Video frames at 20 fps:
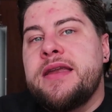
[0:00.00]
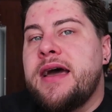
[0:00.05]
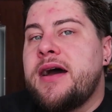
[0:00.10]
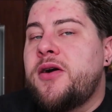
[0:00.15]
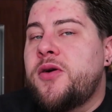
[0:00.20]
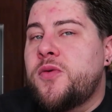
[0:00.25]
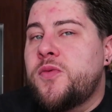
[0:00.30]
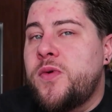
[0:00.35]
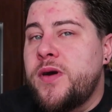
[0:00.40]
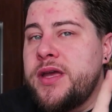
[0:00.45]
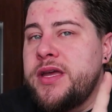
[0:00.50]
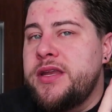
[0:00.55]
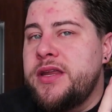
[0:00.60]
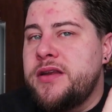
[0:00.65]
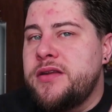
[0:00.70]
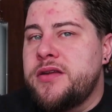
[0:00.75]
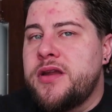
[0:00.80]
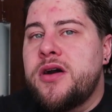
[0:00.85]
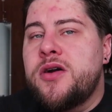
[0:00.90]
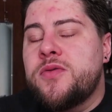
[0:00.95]
Now, what you
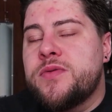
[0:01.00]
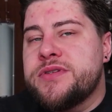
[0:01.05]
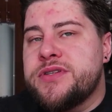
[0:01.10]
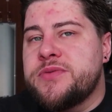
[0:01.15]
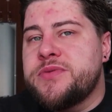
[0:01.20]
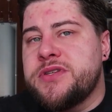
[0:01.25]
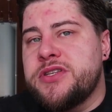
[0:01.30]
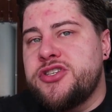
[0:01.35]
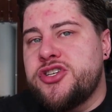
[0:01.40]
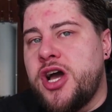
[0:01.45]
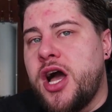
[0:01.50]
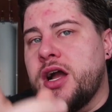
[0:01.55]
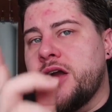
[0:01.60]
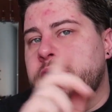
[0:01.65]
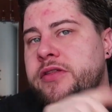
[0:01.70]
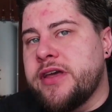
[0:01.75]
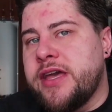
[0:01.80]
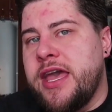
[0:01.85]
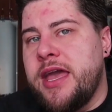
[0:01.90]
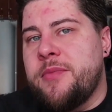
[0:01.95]
didn't know was there was a
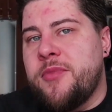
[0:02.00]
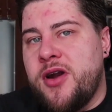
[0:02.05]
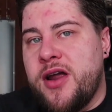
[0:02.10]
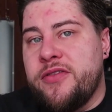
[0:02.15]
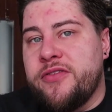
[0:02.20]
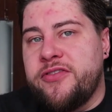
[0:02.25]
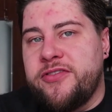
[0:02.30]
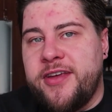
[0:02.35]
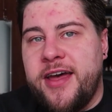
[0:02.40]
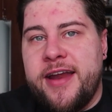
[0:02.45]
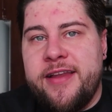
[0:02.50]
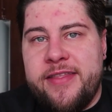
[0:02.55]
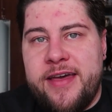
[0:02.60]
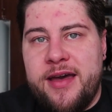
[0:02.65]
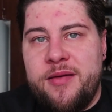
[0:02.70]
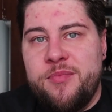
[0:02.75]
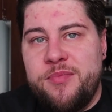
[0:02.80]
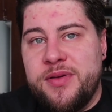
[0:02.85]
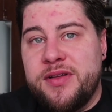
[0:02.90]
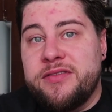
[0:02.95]
jogger that came around the side of
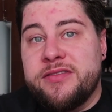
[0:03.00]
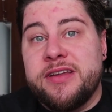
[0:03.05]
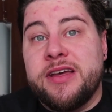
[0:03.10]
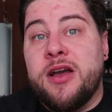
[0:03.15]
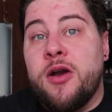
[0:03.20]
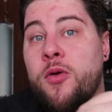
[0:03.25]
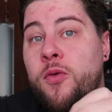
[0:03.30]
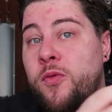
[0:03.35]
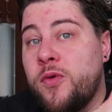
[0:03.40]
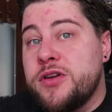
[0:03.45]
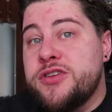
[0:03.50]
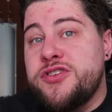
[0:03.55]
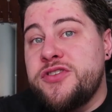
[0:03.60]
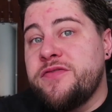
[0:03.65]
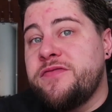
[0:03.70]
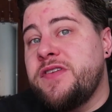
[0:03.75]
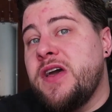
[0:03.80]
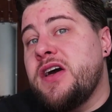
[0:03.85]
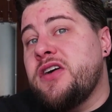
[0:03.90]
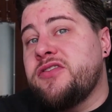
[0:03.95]
that building once
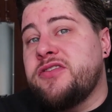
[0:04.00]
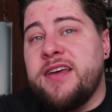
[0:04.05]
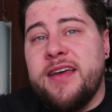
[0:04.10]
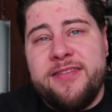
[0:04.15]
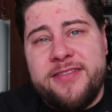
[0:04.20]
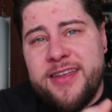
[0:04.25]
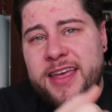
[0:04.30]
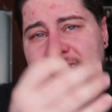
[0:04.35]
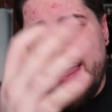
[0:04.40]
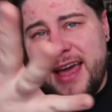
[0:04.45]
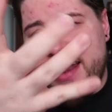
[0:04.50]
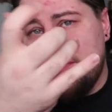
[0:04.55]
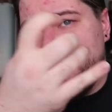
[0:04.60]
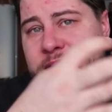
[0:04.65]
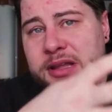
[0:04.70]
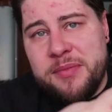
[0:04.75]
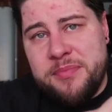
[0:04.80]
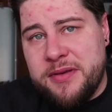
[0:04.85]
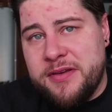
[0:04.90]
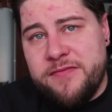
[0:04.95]
you fail safe. Say you had a
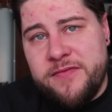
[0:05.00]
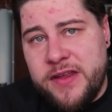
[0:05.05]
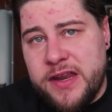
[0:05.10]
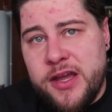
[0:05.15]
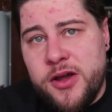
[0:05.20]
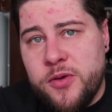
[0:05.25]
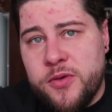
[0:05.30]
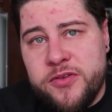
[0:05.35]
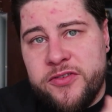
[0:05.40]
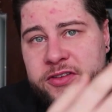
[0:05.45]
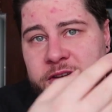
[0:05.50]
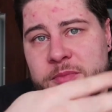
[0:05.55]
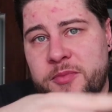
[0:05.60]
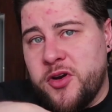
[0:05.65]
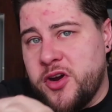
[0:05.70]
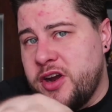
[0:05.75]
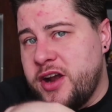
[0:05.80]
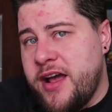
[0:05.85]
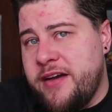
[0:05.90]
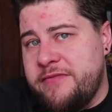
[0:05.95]
blip in video or something,
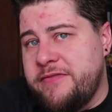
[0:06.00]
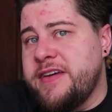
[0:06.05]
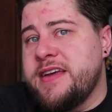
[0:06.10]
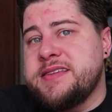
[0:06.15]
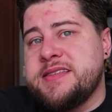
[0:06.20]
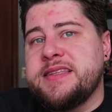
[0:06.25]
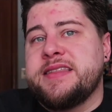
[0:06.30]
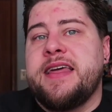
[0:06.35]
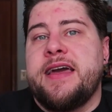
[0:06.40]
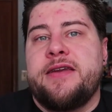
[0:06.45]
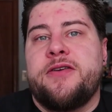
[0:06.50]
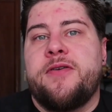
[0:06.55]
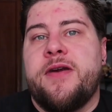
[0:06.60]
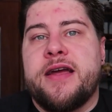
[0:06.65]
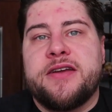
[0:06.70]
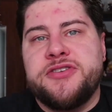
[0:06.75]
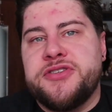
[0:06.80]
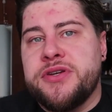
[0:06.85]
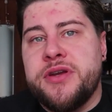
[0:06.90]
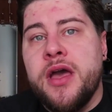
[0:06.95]
or you're not facing that
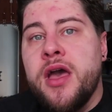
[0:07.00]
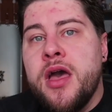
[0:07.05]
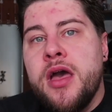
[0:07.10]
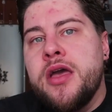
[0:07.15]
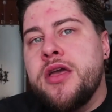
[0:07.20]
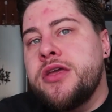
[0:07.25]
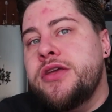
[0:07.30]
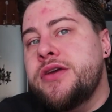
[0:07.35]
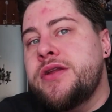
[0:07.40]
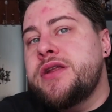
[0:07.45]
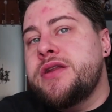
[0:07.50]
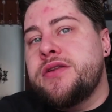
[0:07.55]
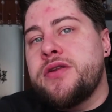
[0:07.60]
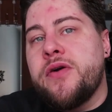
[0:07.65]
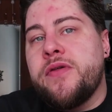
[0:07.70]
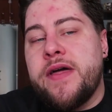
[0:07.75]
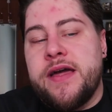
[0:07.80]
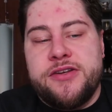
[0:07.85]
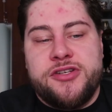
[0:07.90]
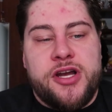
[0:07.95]
direction. You didn't
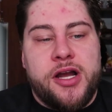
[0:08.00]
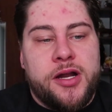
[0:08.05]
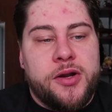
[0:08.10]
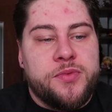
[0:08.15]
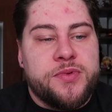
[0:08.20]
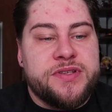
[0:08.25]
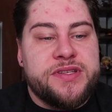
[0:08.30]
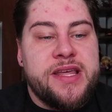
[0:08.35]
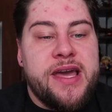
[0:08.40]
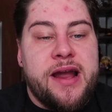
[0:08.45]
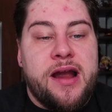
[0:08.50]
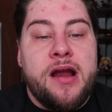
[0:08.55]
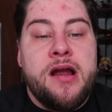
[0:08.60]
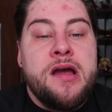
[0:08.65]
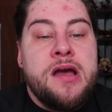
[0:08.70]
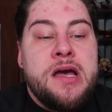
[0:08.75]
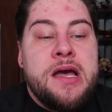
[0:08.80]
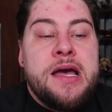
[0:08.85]
know that jogger was there.